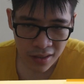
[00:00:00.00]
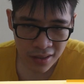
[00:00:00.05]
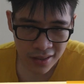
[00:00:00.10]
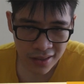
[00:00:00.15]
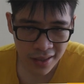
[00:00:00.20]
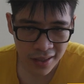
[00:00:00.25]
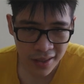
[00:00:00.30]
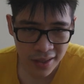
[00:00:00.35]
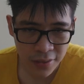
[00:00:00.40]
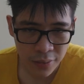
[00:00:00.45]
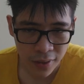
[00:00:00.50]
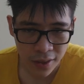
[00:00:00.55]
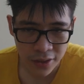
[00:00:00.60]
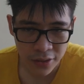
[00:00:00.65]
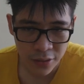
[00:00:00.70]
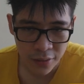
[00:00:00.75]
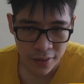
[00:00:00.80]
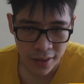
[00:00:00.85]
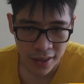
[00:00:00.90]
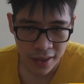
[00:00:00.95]
It's like this one
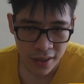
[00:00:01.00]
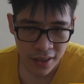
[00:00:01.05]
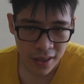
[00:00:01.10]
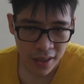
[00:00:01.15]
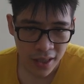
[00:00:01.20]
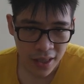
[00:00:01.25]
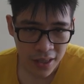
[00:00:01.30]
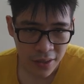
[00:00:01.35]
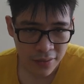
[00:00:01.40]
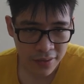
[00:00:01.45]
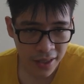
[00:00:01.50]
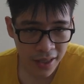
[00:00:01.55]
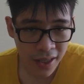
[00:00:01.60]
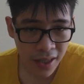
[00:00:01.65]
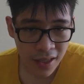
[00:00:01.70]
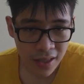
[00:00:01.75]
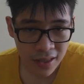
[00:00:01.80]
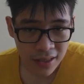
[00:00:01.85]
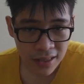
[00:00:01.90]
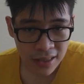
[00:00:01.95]
actually. You see?
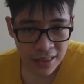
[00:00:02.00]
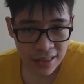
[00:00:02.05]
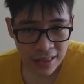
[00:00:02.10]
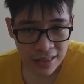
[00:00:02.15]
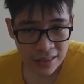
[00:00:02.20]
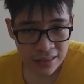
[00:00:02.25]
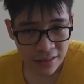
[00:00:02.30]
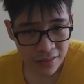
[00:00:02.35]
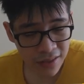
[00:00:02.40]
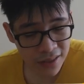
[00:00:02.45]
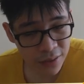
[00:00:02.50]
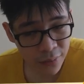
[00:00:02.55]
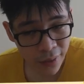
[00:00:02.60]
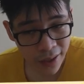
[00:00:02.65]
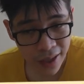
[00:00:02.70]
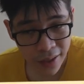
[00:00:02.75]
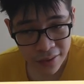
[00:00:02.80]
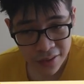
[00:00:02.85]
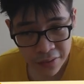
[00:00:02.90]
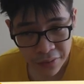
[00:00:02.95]
This square
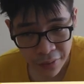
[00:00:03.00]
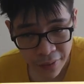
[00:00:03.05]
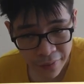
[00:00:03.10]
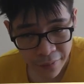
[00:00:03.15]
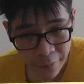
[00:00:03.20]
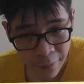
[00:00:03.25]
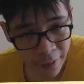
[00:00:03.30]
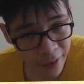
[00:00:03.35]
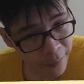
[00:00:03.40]
now is very, very